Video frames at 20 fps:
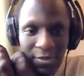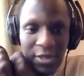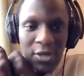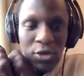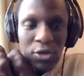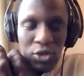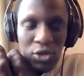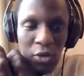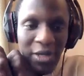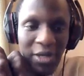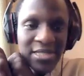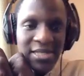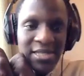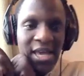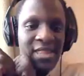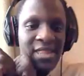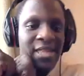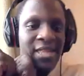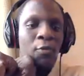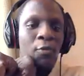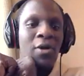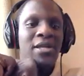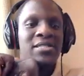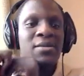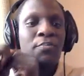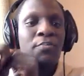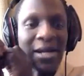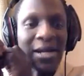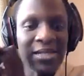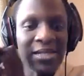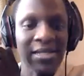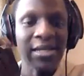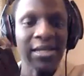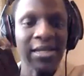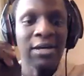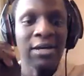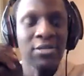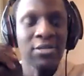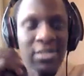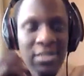So he's saying that what is the
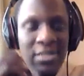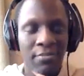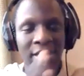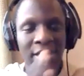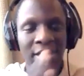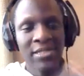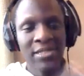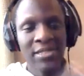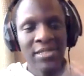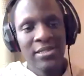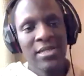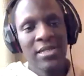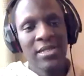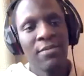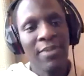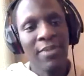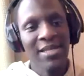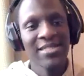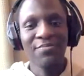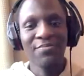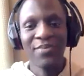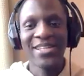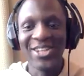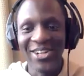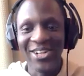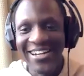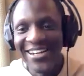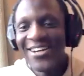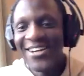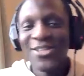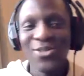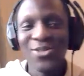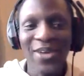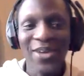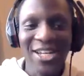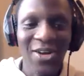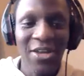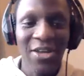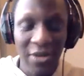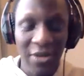practical step, best step-by-step method
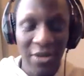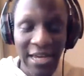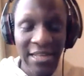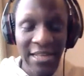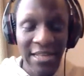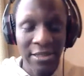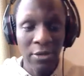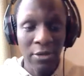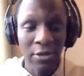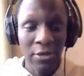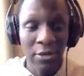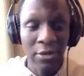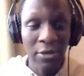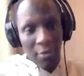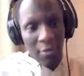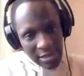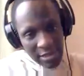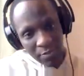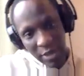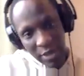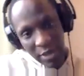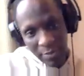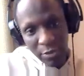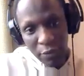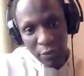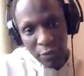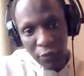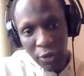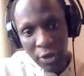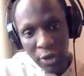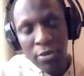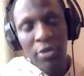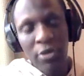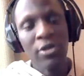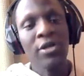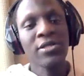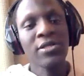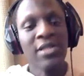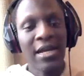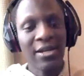to ensuring you get the right people for your
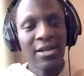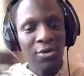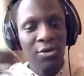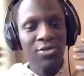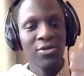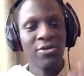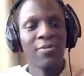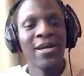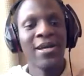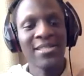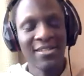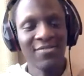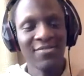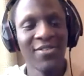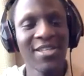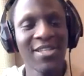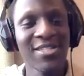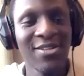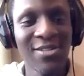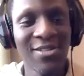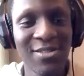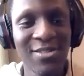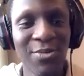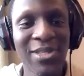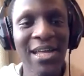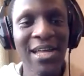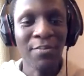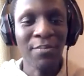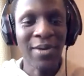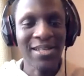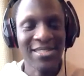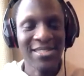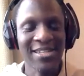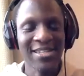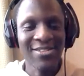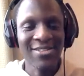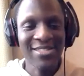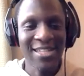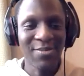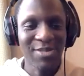product and also the right investors? What are the
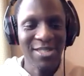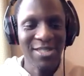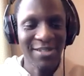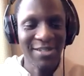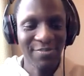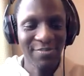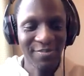practical steps, sir?